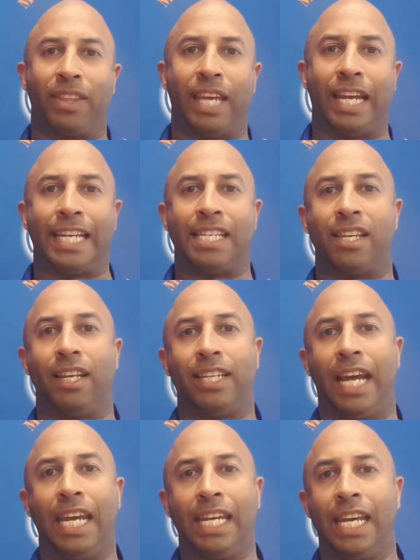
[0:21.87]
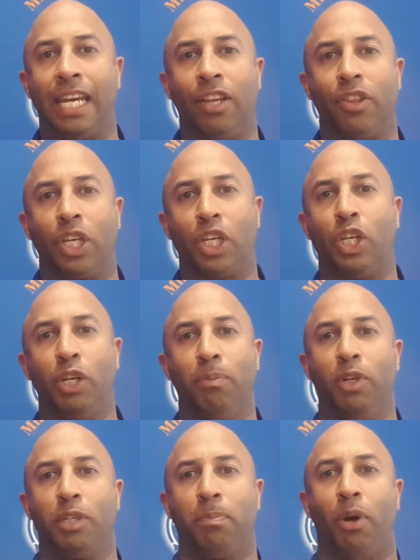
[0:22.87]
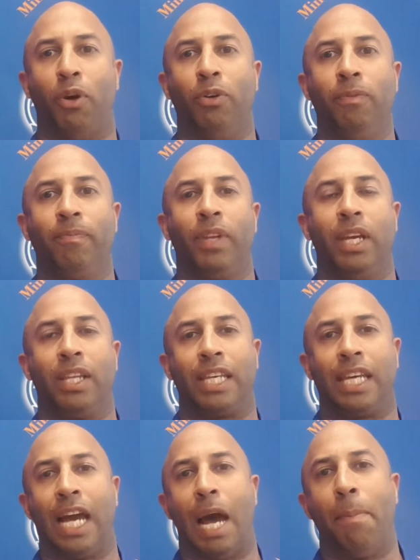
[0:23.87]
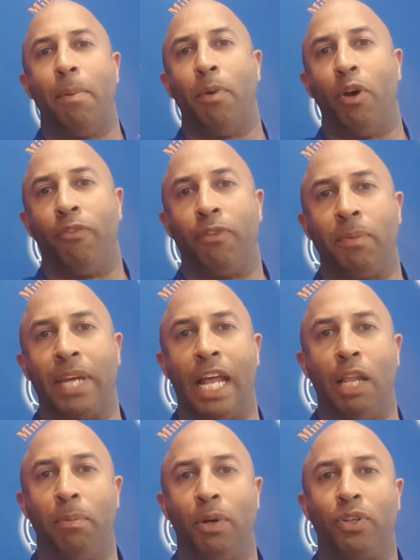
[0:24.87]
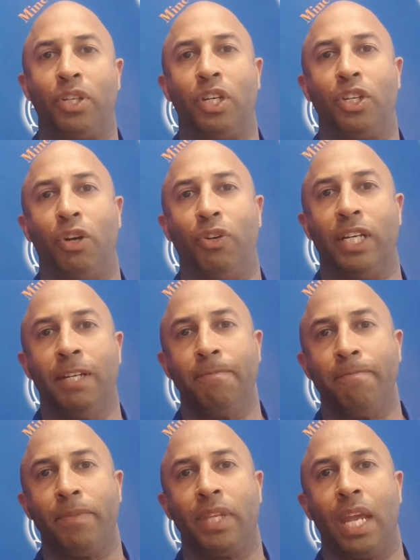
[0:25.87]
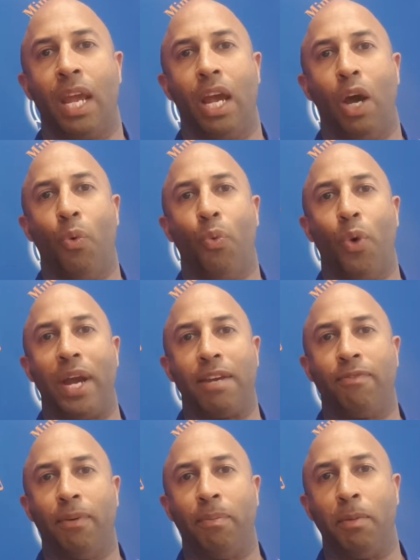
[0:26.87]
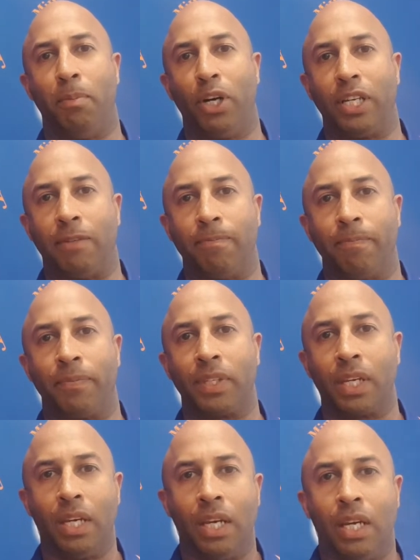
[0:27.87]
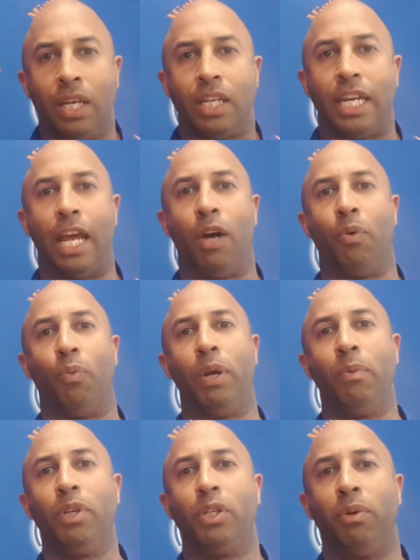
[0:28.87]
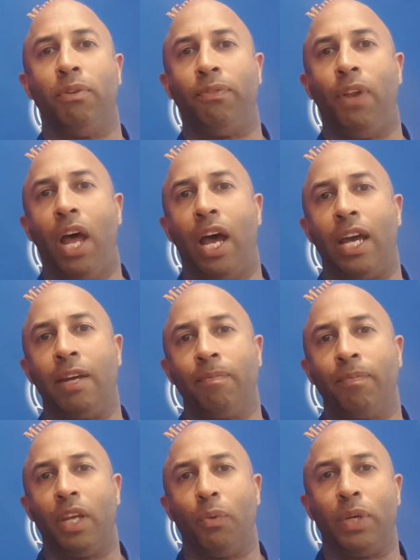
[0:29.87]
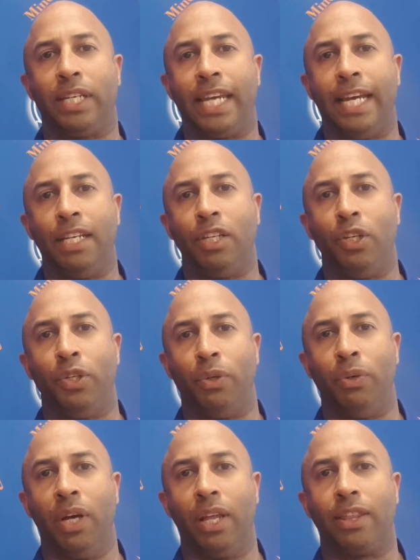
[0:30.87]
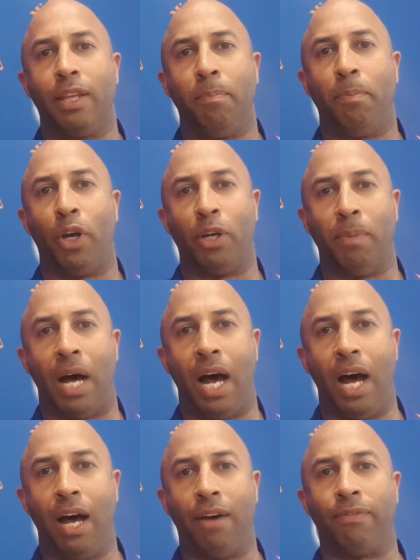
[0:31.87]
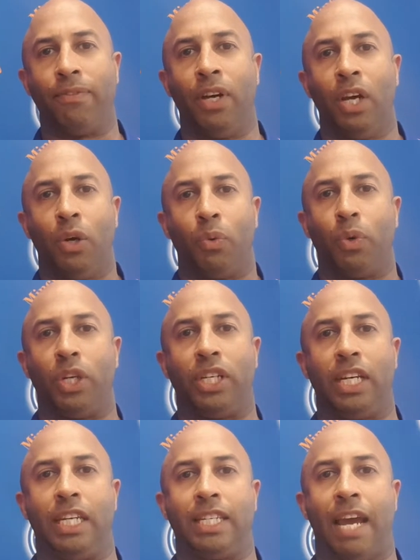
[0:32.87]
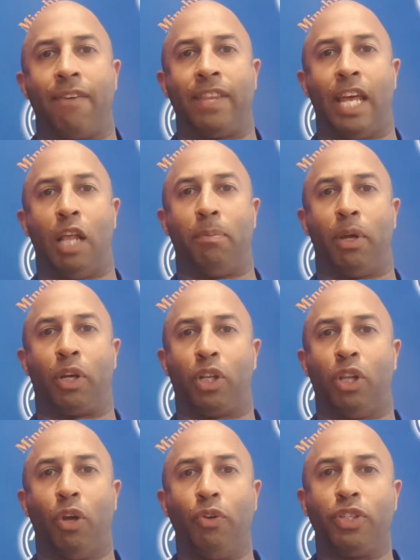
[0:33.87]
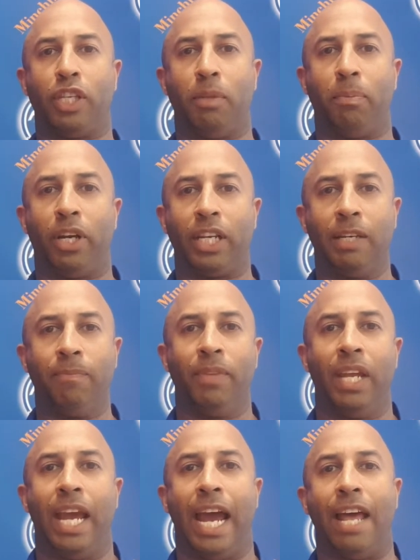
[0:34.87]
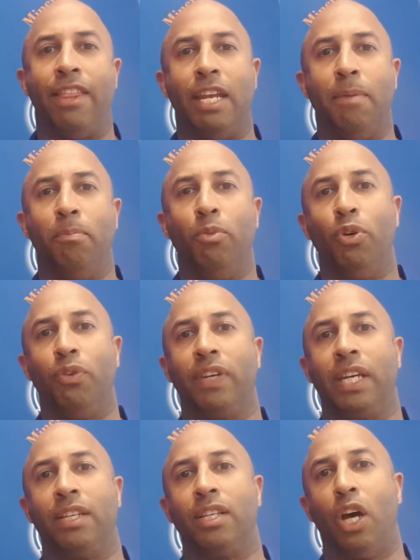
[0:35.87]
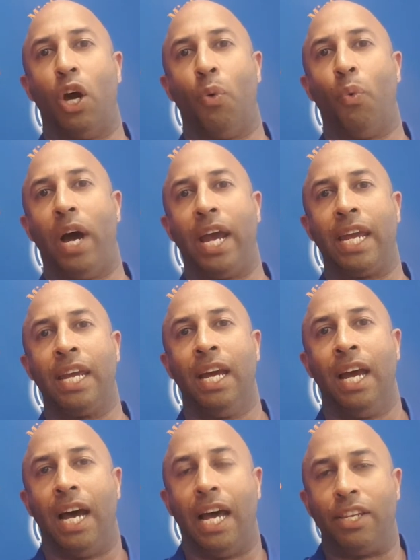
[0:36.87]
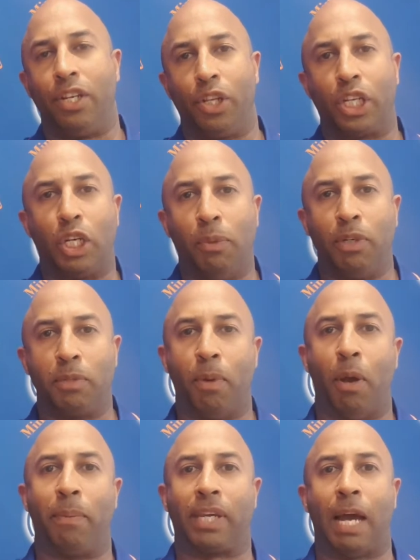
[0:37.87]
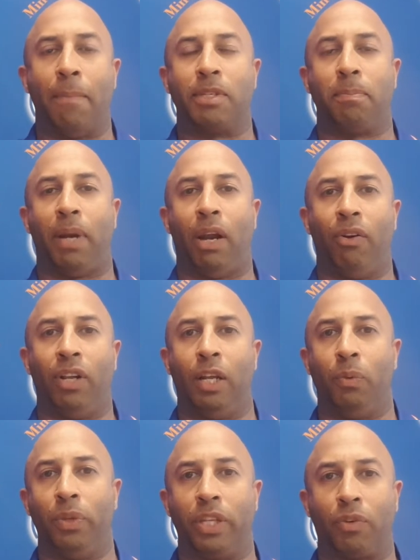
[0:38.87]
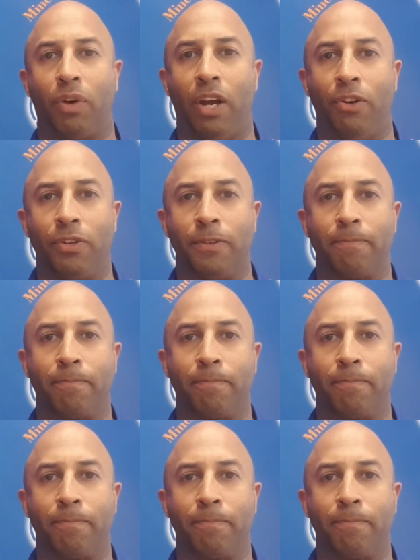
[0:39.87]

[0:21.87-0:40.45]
That is taking the humerus bone, the upper bone from your elbow to your shoulder, away from the body. Now, when we do a fly, we tend to do the bottom half, which is hanging the elbow close to the body and then moving it away until the humerus bone becomes parallel with the ground.